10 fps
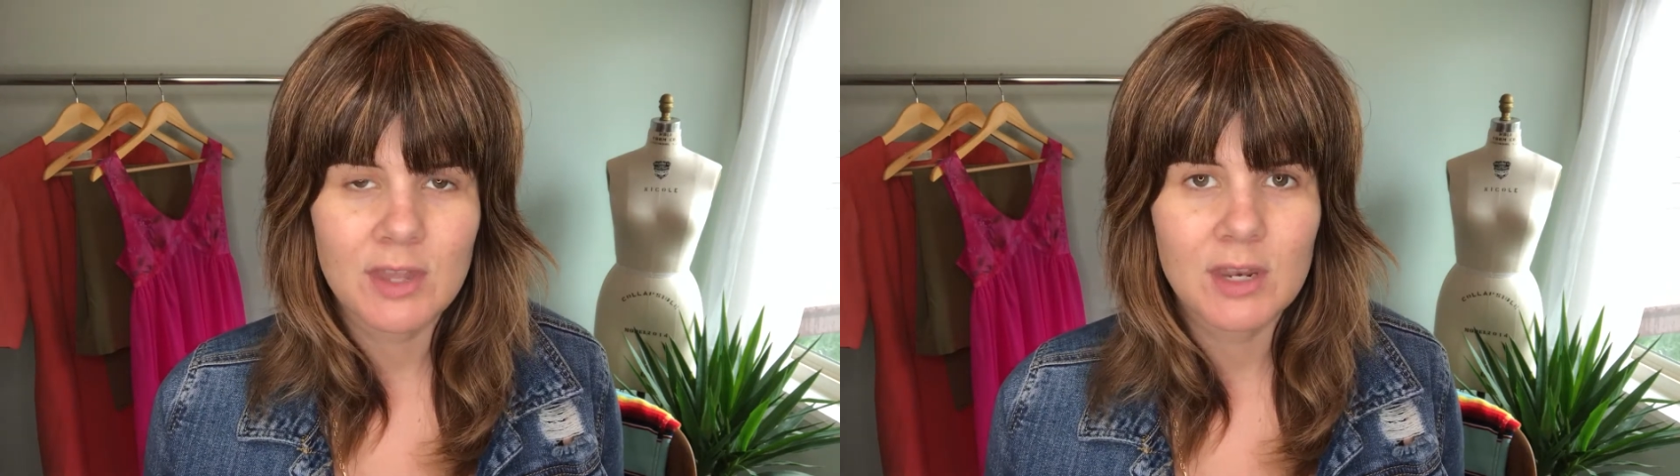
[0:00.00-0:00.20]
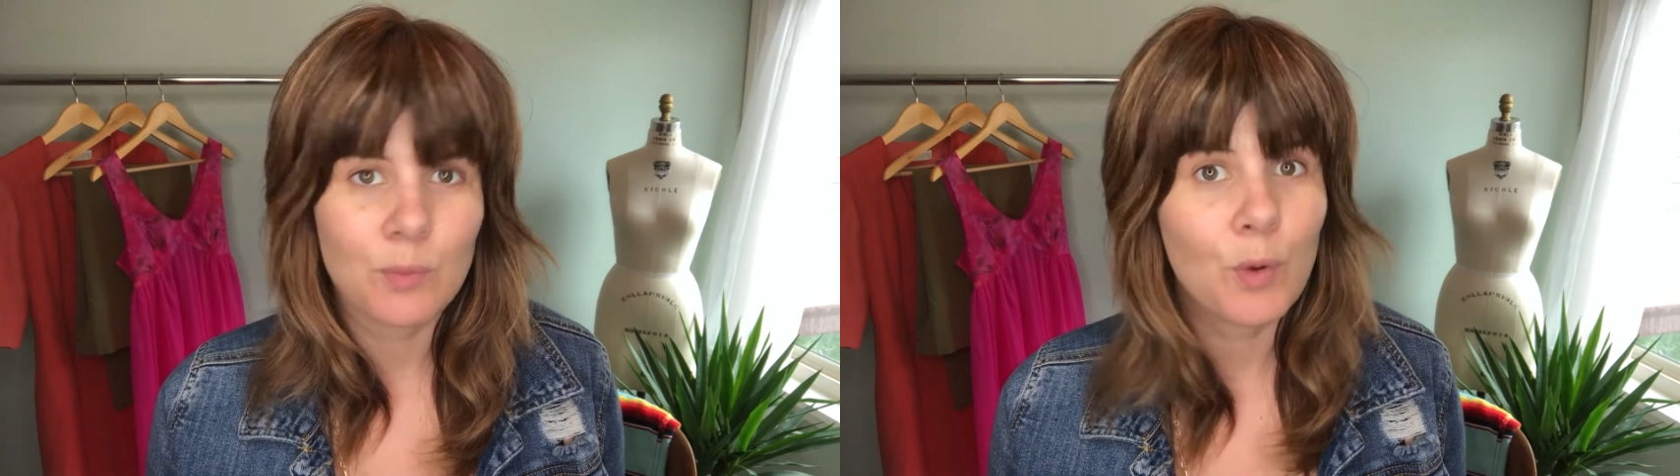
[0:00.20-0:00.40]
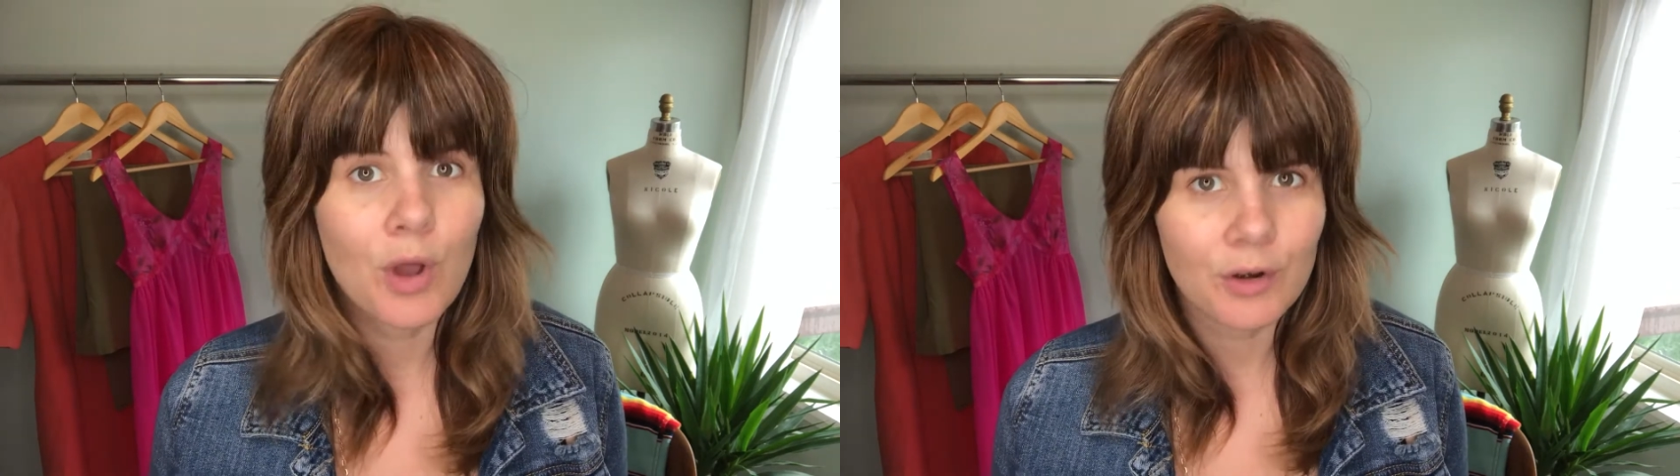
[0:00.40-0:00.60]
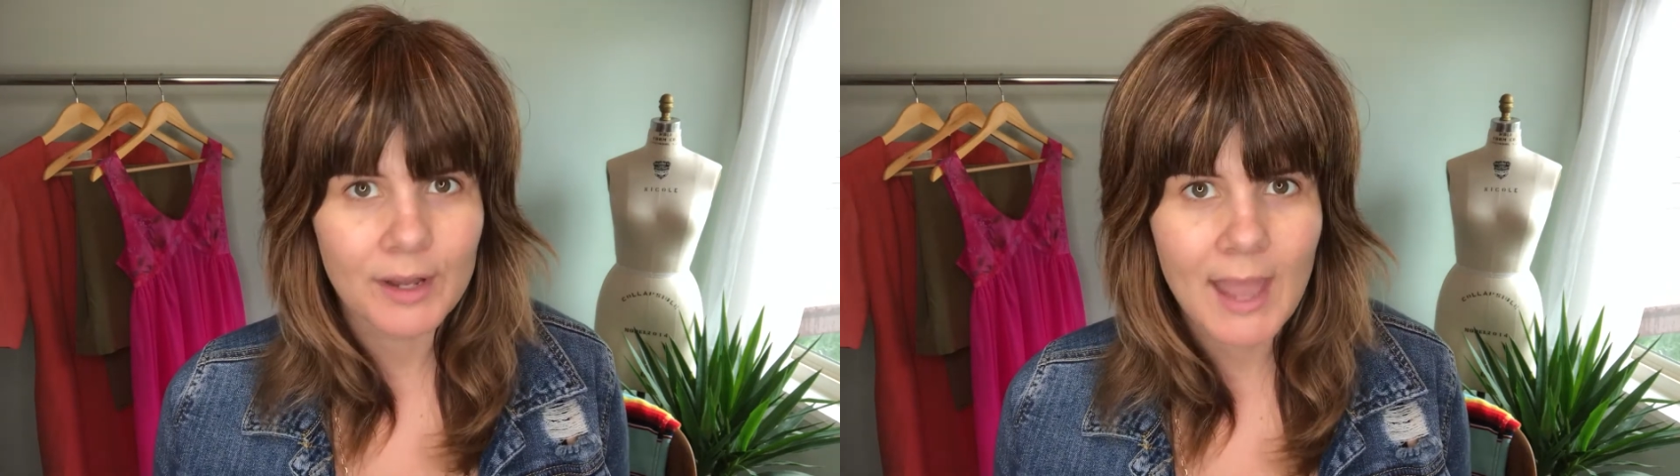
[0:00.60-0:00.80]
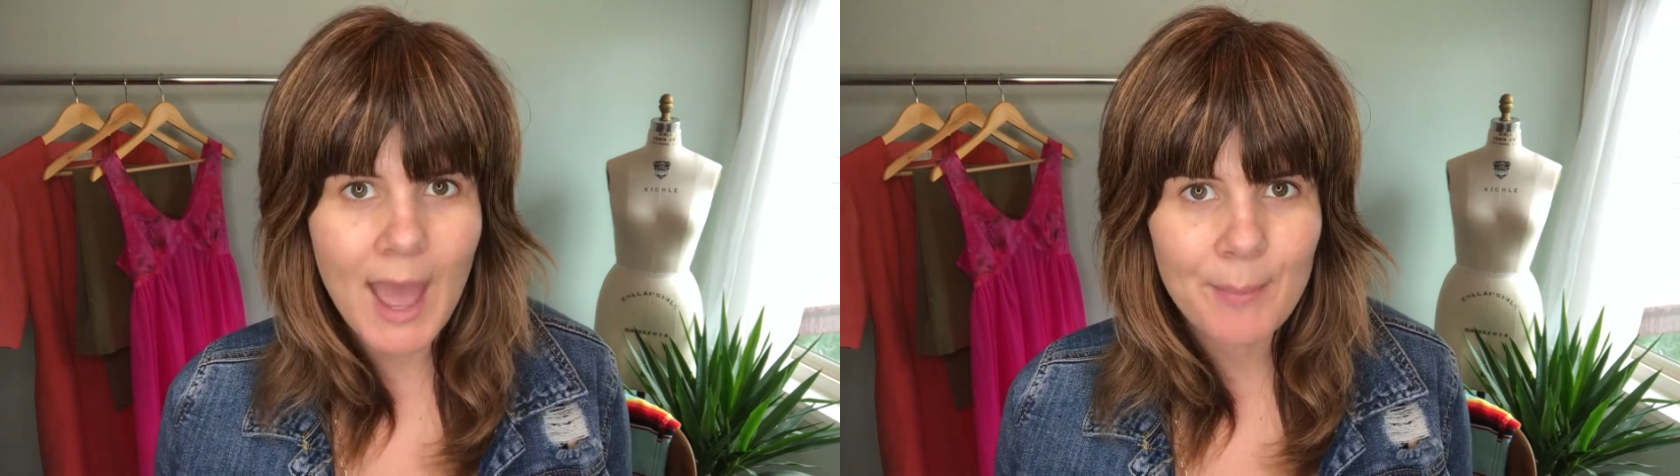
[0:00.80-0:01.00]
that will
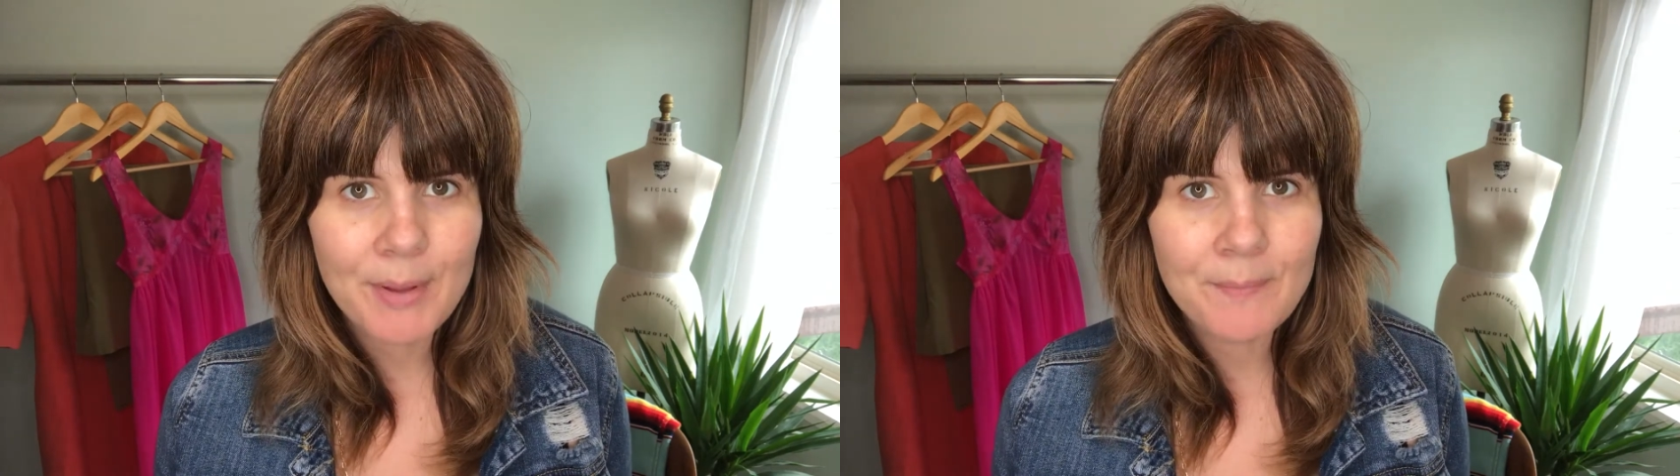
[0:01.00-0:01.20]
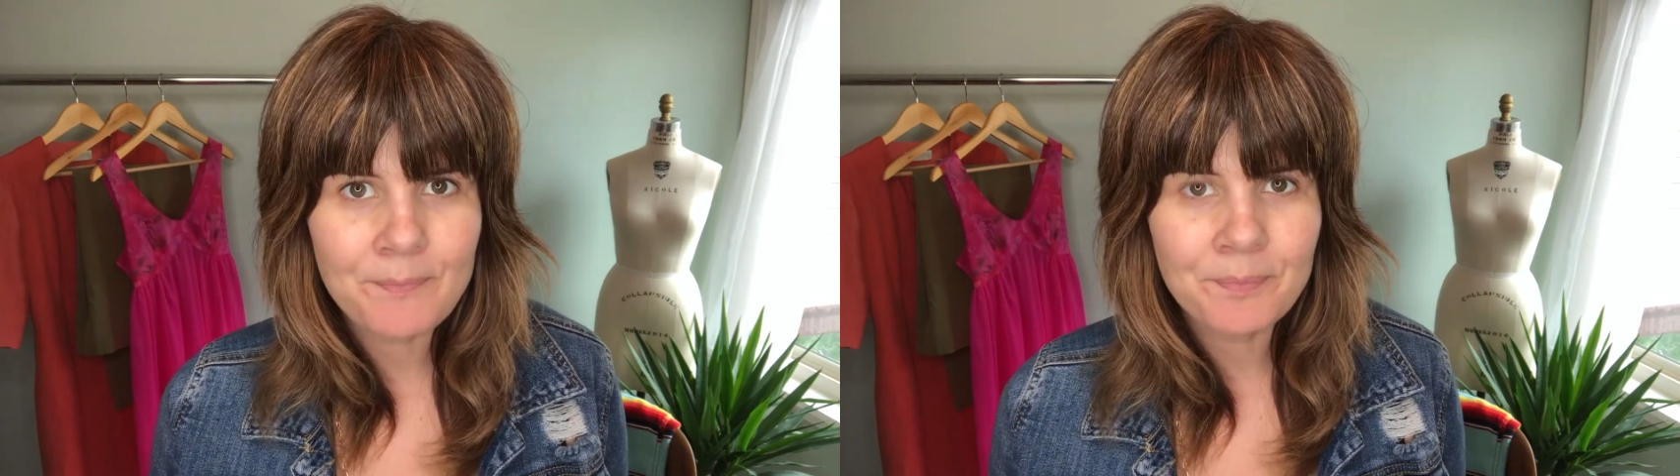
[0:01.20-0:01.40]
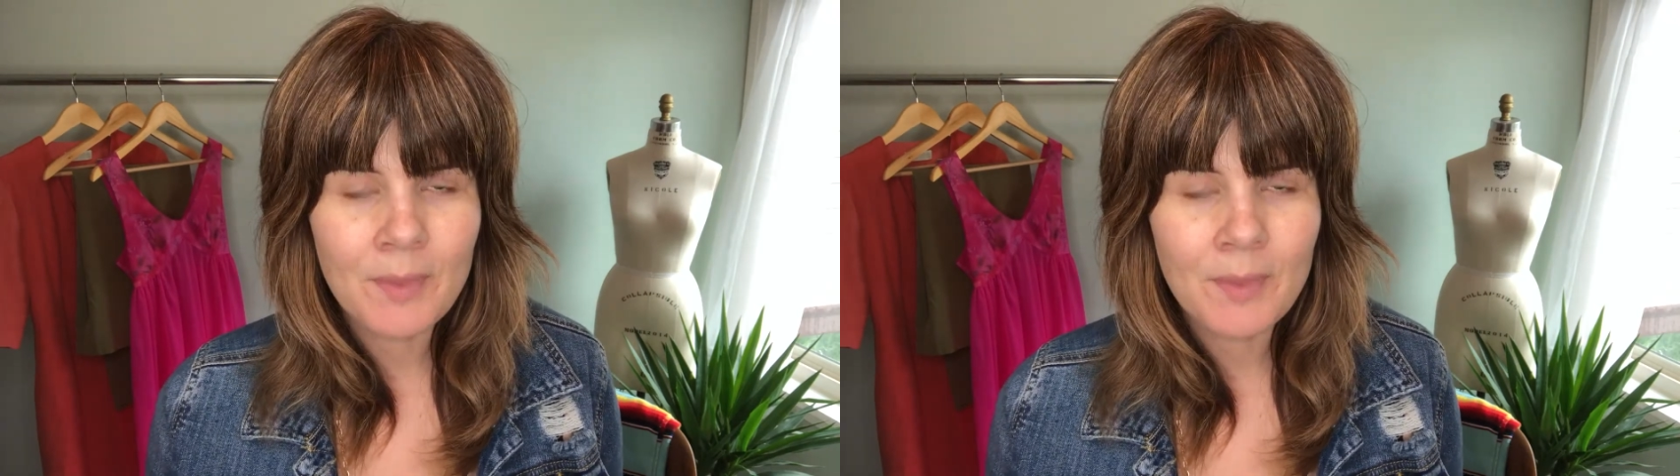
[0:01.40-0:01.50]
already happen.